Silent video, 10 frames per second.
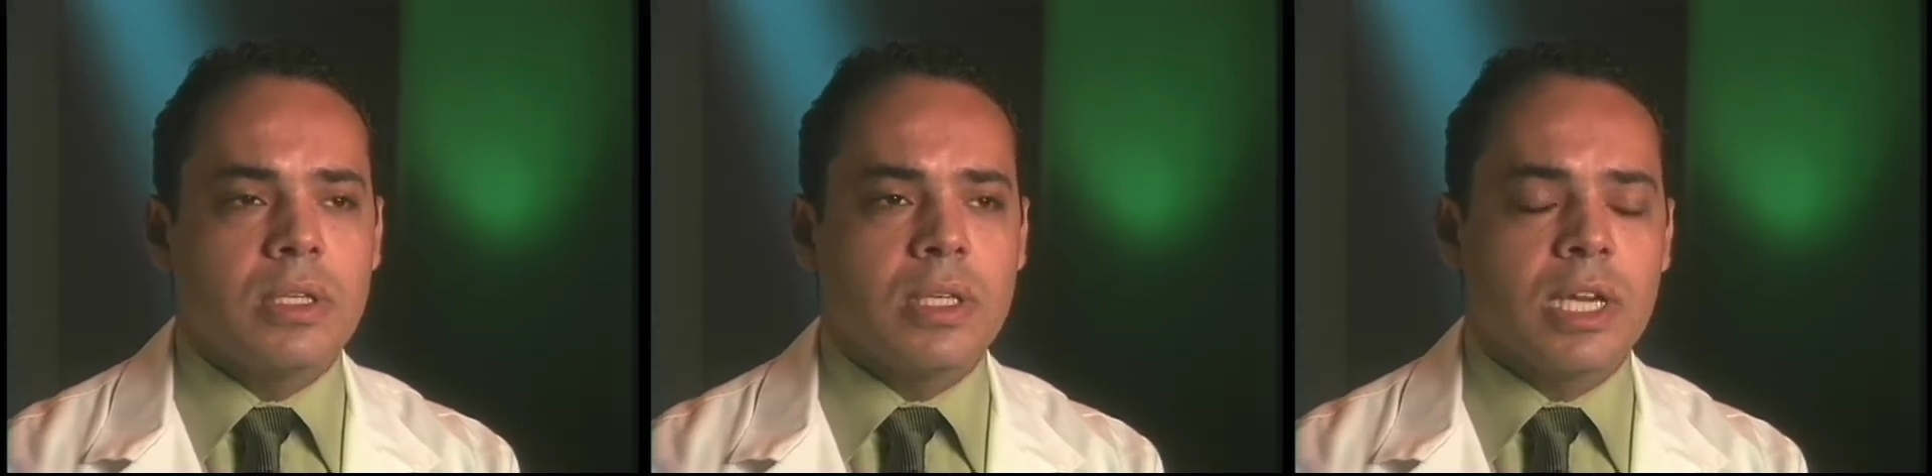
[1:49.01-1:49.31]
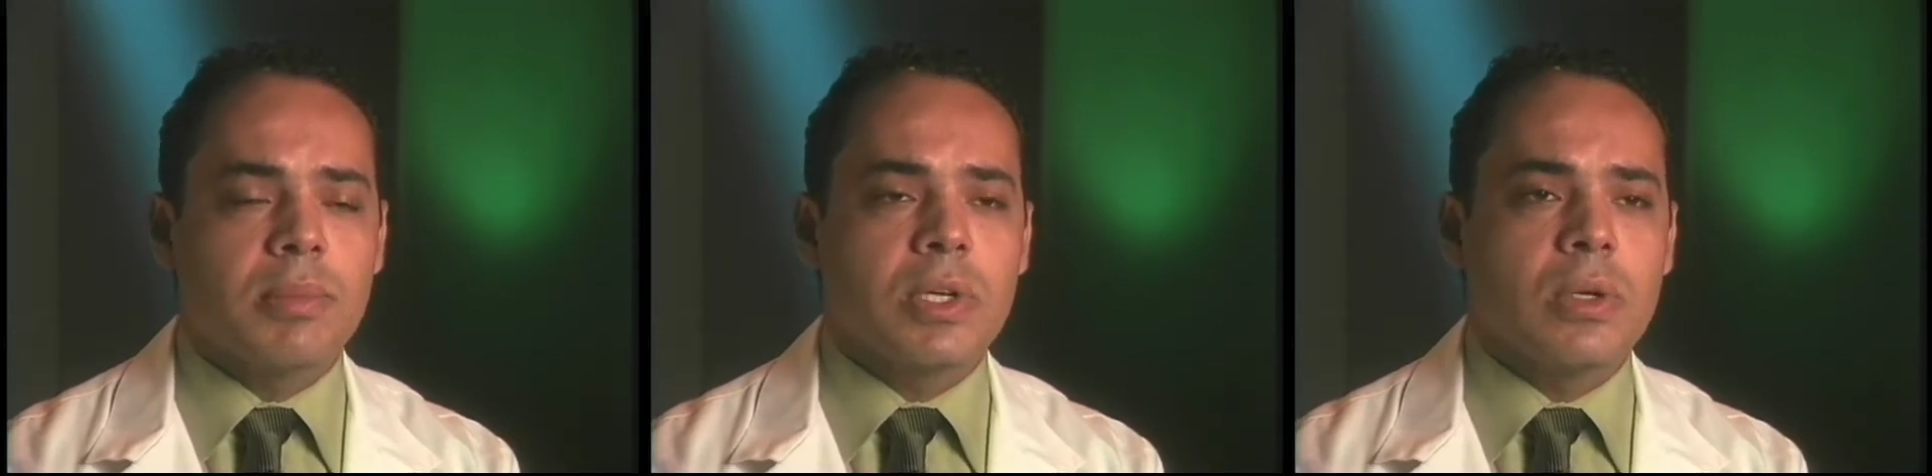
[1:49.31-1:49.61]
the
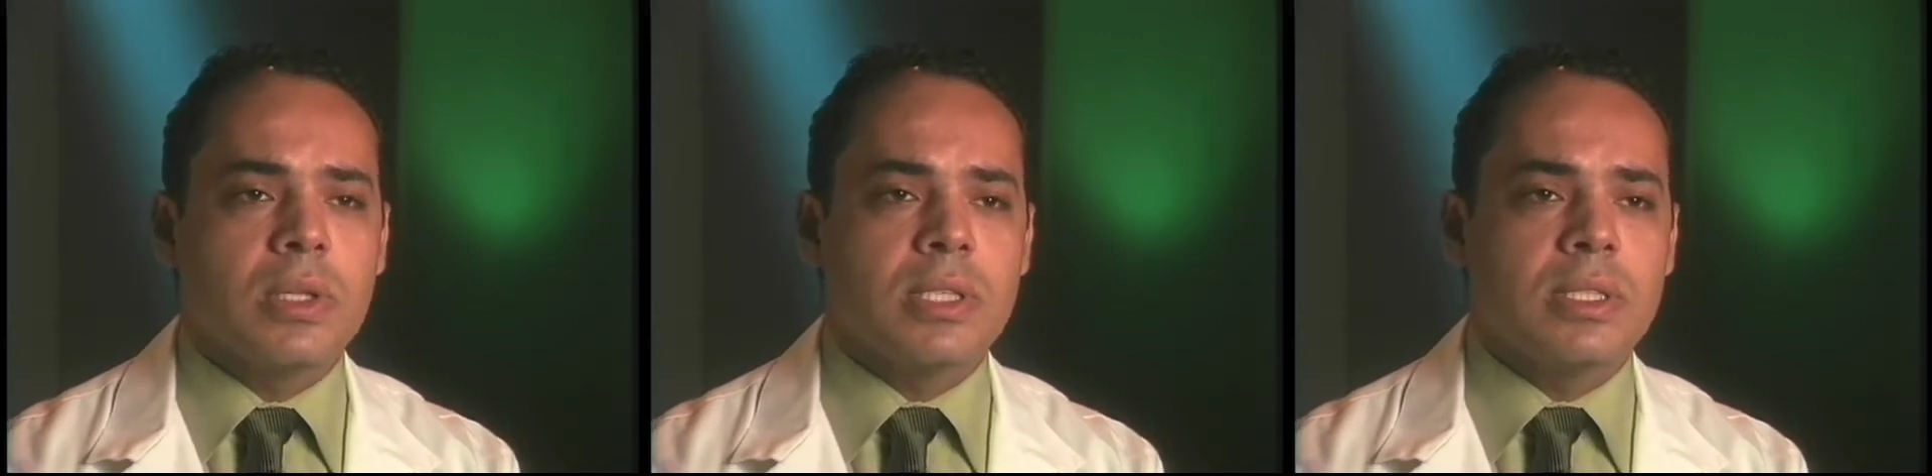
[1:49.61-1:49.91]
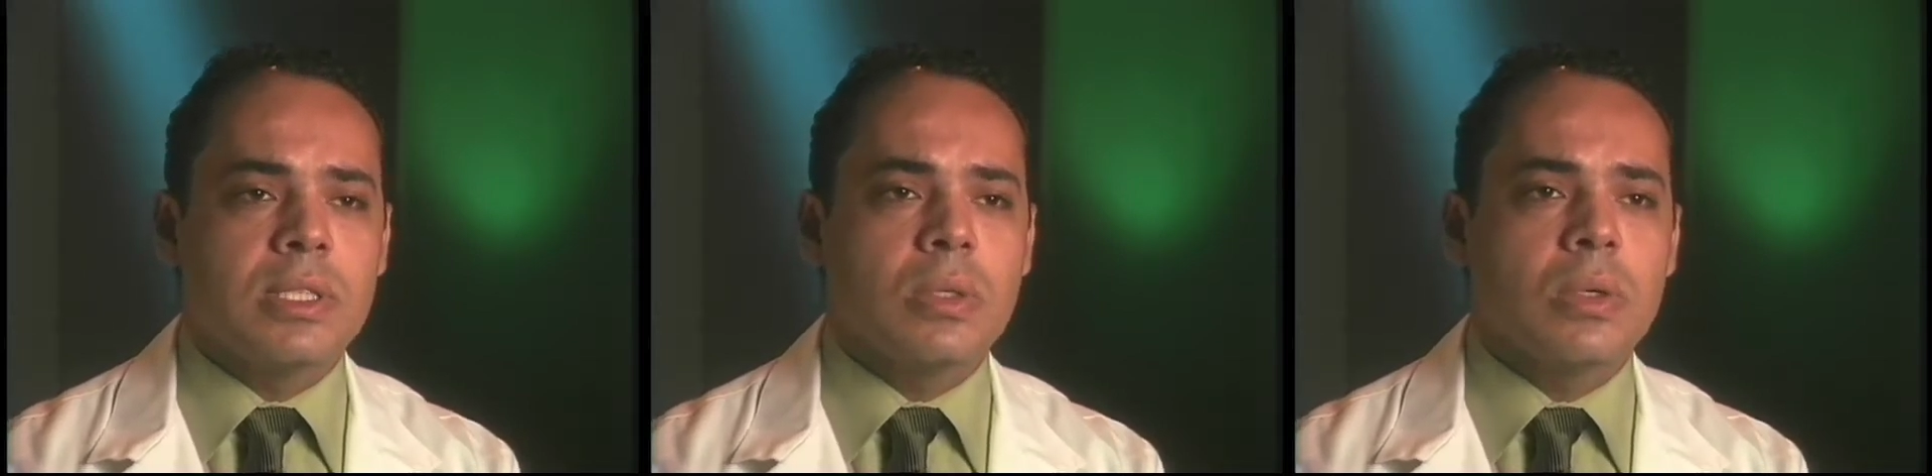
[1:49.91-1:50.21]
chemical
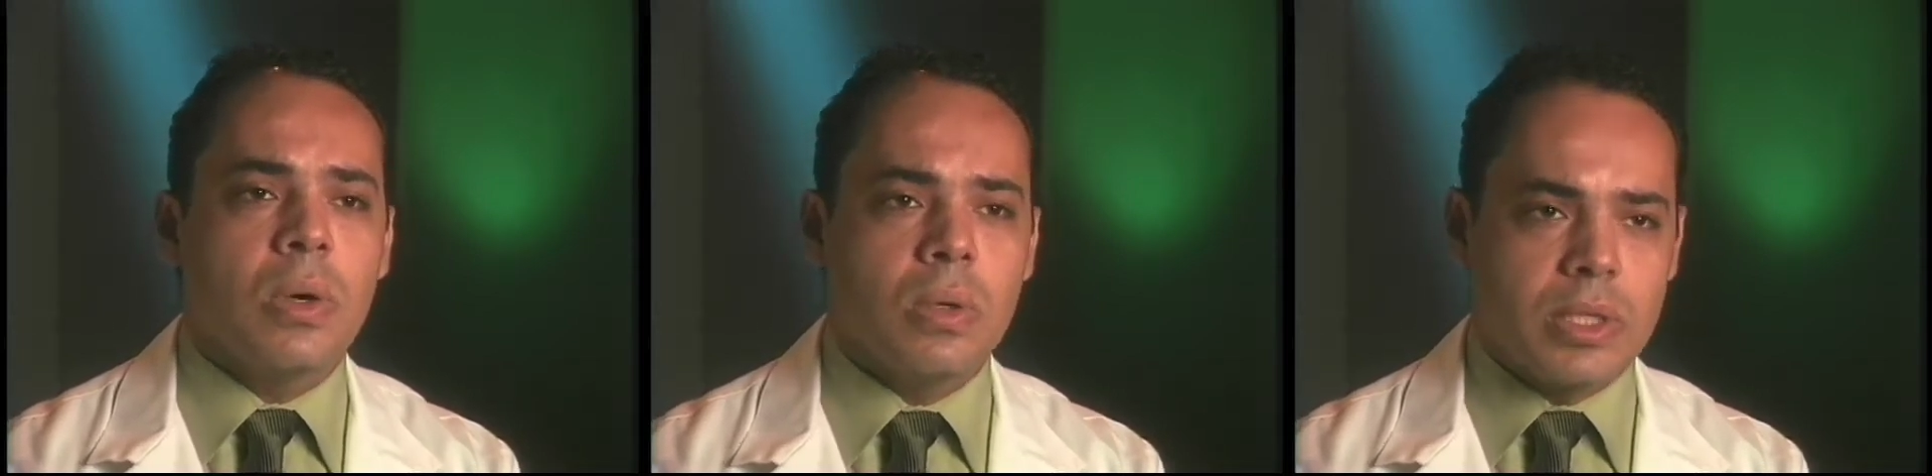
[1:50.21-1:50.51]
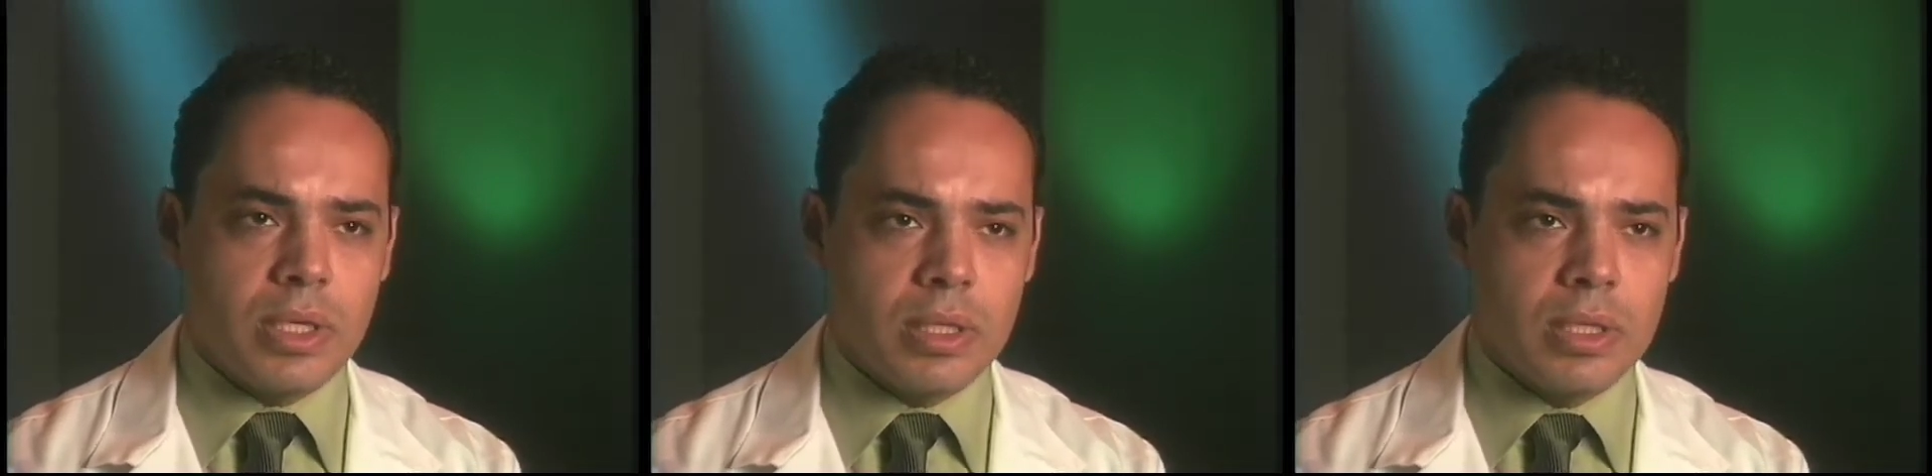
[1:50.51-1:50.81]

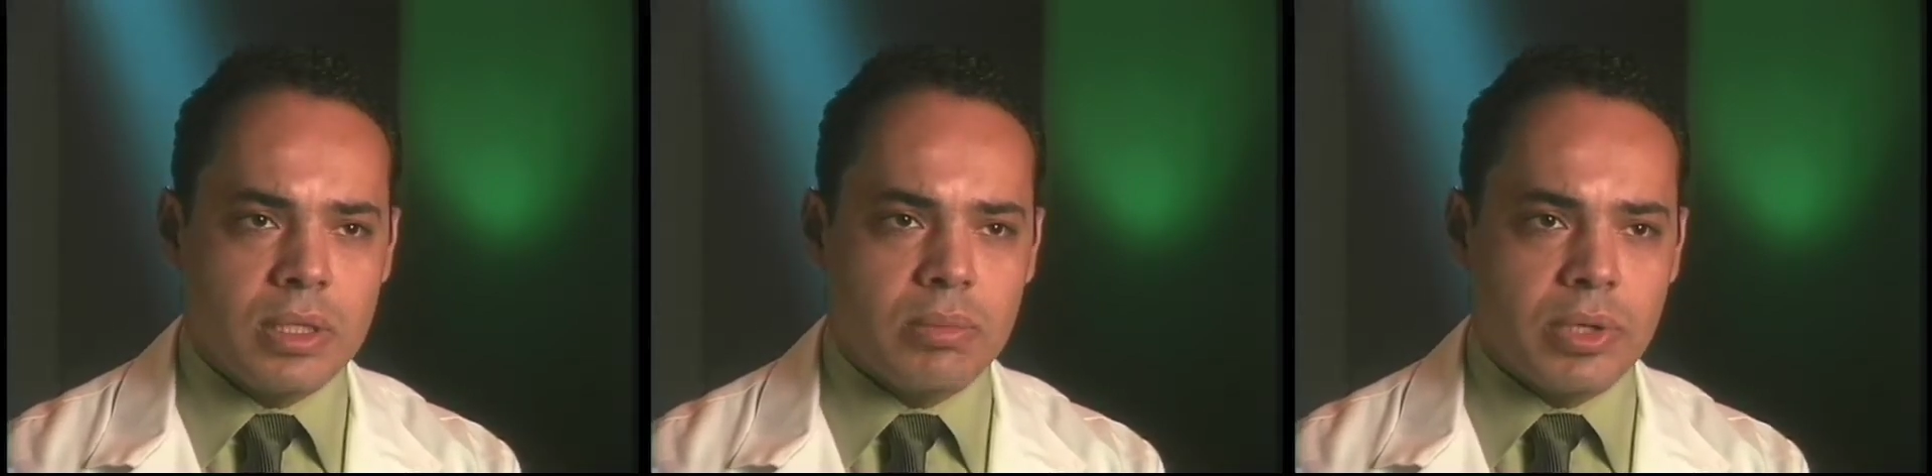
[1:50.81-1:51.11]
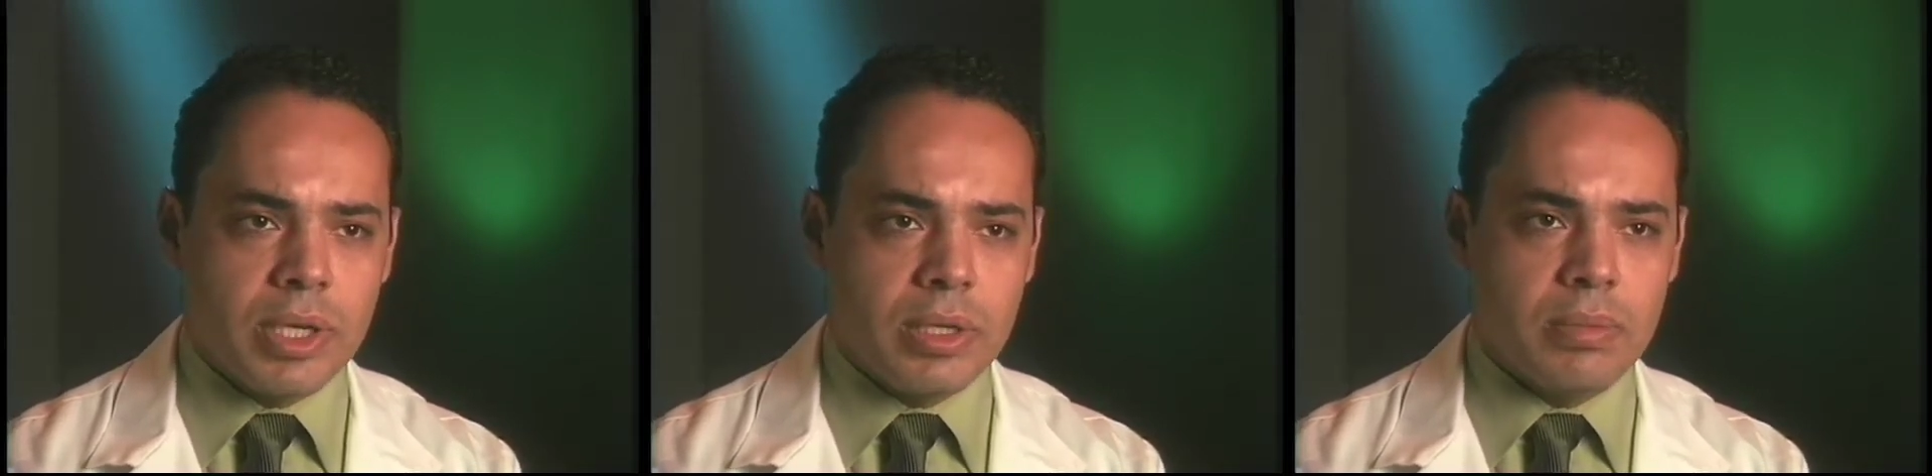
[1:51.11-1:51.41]
acetylcholine in the
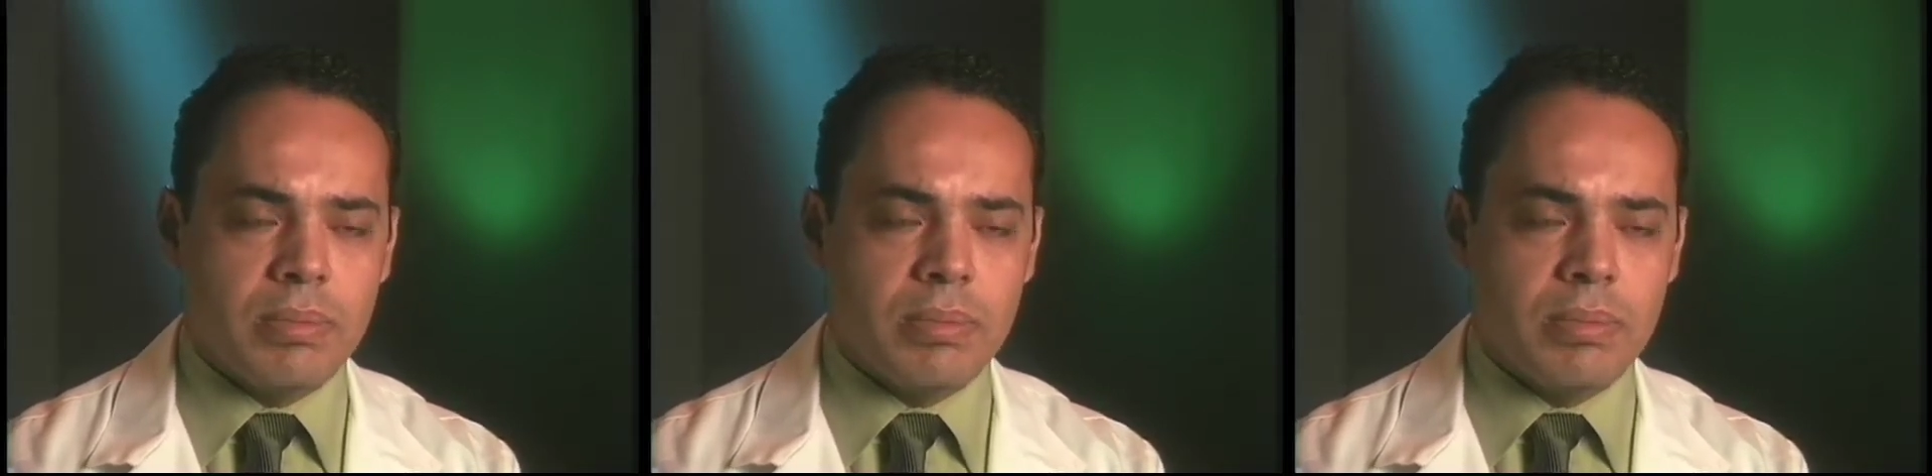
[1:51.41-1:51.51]
brain.